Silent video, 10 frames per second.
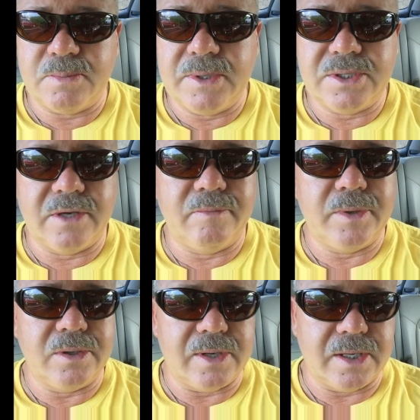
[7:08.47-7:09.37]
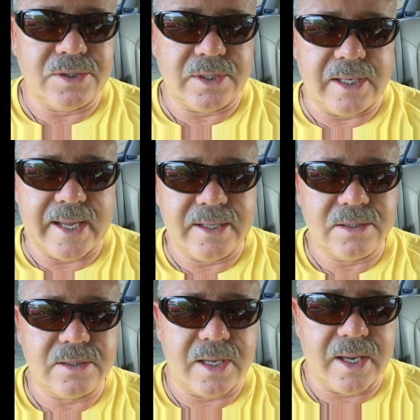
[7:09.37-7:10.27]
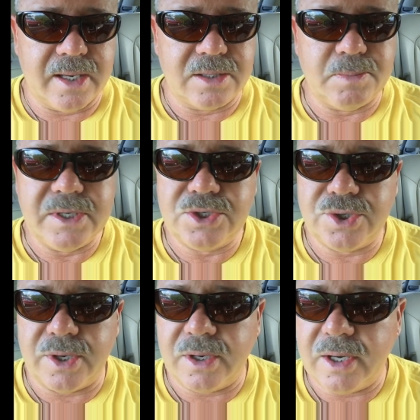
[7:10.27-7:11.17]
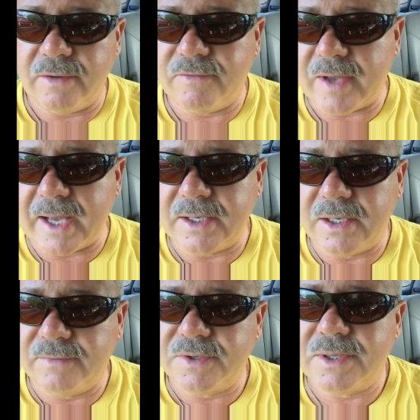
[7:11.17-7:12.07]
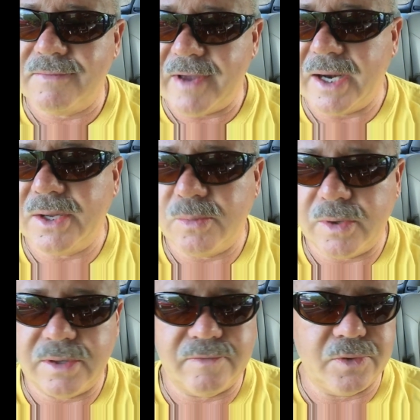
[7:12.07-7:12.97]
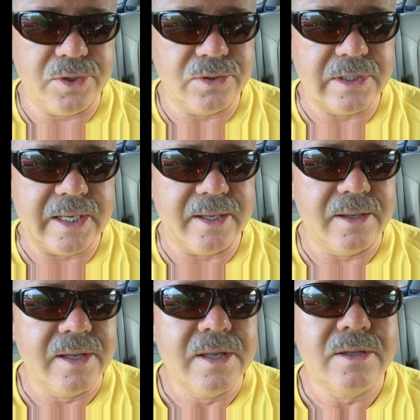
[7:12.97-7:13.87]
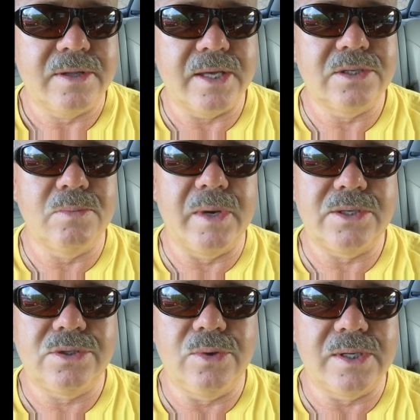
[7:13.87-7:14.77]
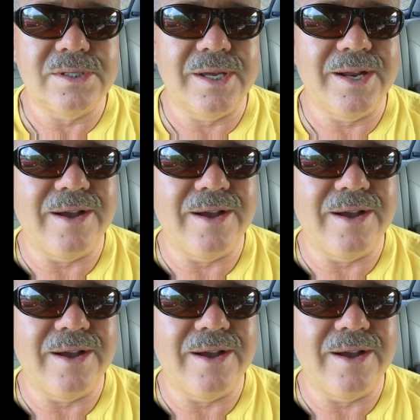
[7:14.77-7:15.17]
Please give me your hearts and likes, and please share if I delivered some value with for you today. Thanks so much. Johan, signing off.